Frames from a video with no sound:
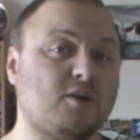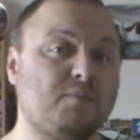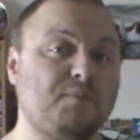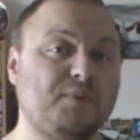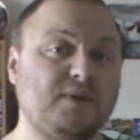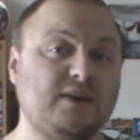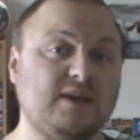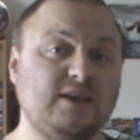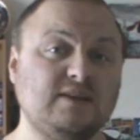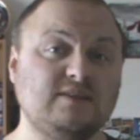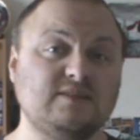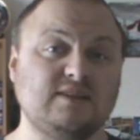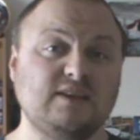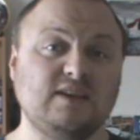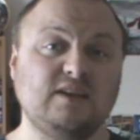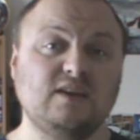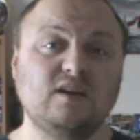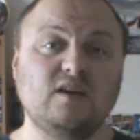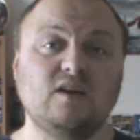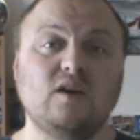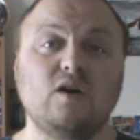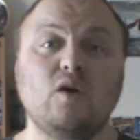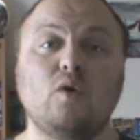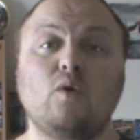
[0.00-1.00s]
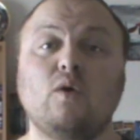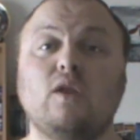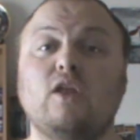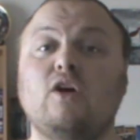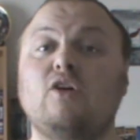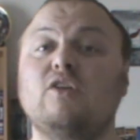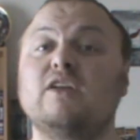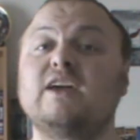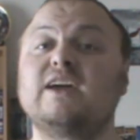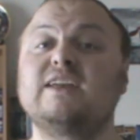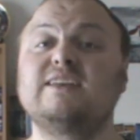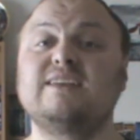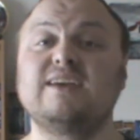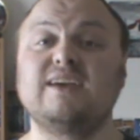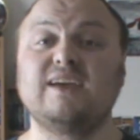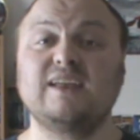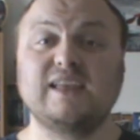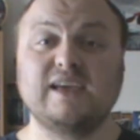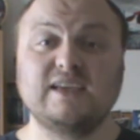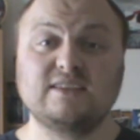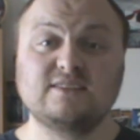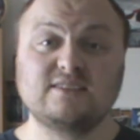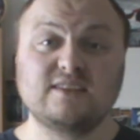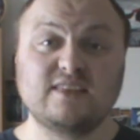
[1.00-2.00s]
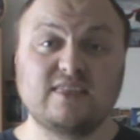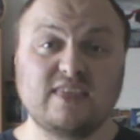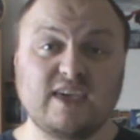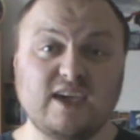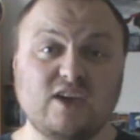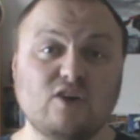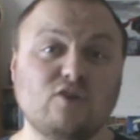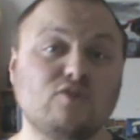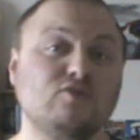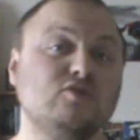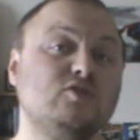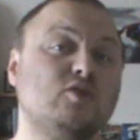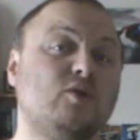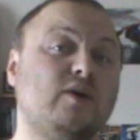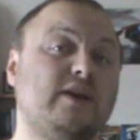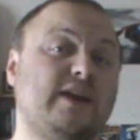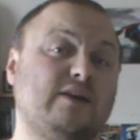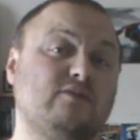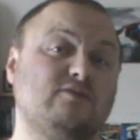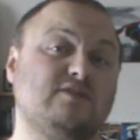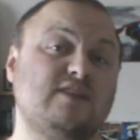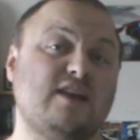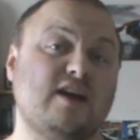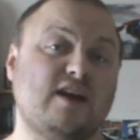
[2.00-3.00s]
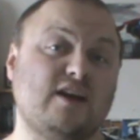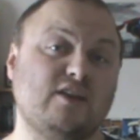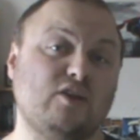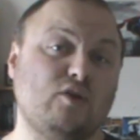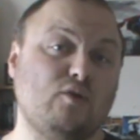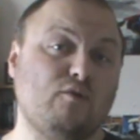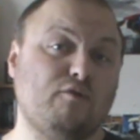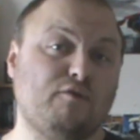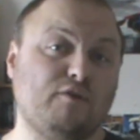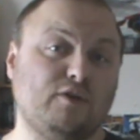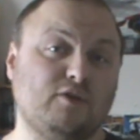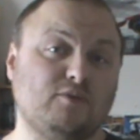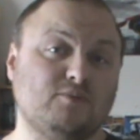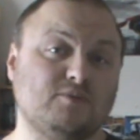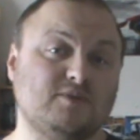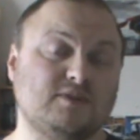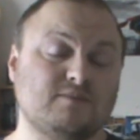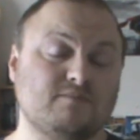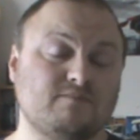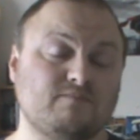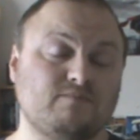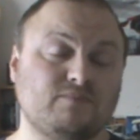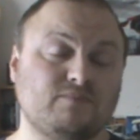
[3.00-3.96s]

copy DC. Well, only a day later, they also announced 9 new films.